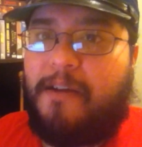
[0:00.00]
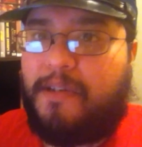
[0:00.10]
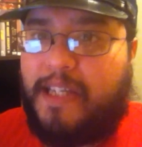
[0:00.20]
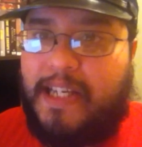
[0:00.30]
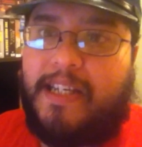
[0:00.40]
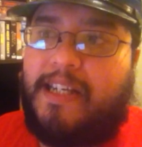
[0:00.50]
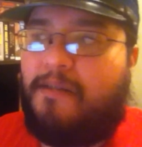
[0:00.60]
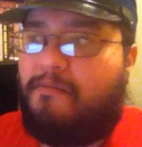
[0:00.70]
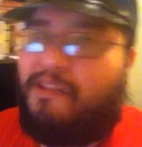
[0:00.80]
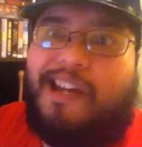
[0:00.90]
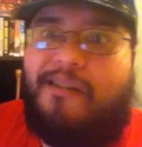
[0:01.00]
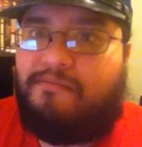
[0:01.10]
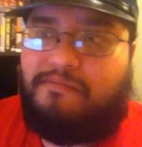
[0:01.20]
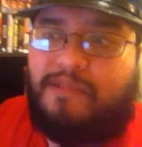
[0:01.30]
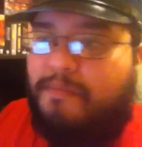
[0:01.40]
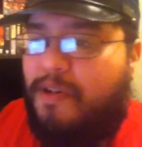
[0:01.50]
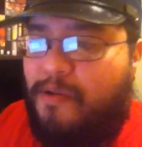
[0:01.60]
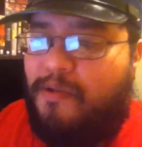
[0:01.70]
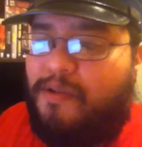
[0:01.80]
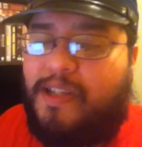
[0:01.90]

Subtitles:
when they did it without computers